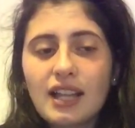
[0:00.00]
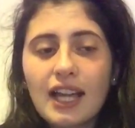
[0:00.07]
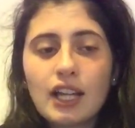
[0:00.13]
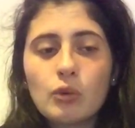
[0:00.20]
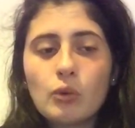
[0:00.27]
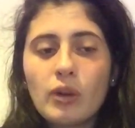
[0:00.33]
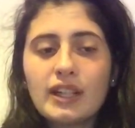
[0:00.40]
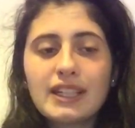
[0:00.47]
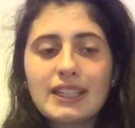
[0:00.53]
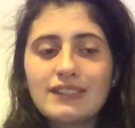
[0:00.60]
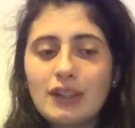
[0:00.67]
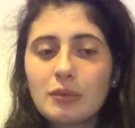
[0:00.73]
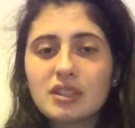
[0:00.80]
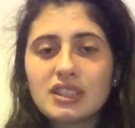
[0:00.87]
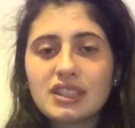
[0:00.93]
I don't want to
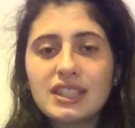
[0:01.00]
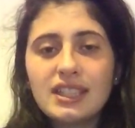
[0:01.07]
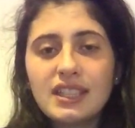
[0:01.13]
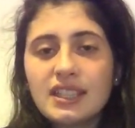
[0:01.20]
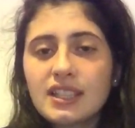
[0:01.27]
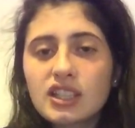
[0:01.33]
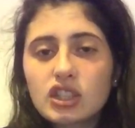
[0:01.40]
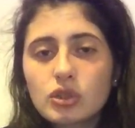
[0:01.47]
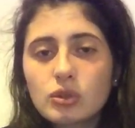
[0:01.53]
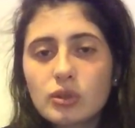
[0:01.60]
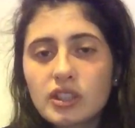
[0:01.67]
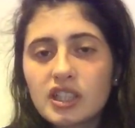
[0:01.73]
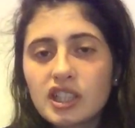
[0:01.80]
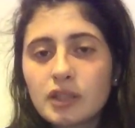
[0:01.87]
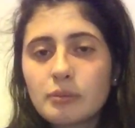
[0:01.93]
give up this eating
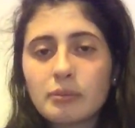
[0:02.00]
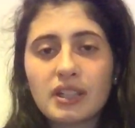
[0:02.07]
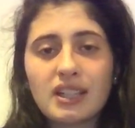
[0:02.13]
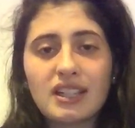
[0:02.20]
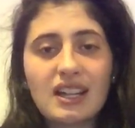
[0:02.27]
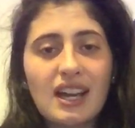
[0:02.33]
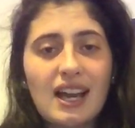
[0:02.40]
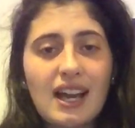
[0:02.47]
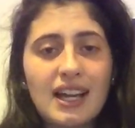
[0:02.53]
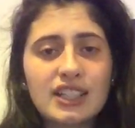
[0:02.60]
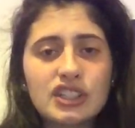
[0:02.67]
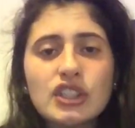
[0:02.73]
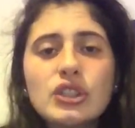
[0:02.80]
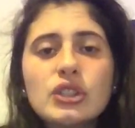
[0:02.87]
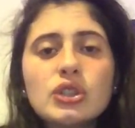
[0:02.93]
disorder, but I
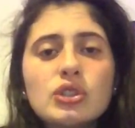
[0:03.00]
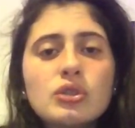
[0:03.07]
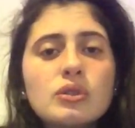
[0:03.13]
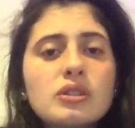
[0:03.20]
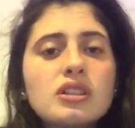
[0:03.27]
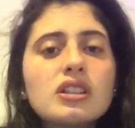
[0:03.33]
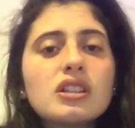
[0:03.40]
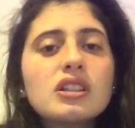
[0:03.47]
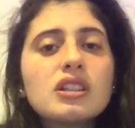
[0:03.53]
do.